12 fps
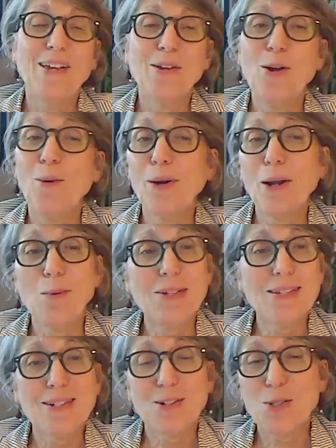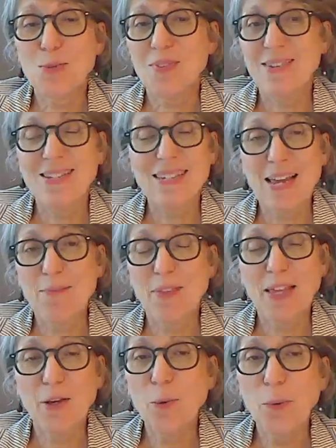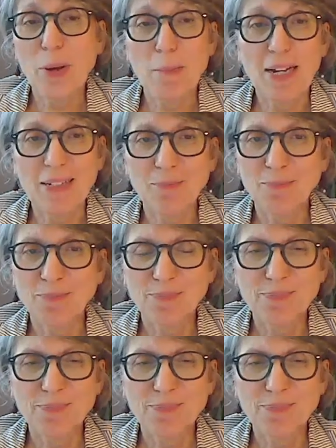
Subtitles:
it always starts with the same thing. Who am I?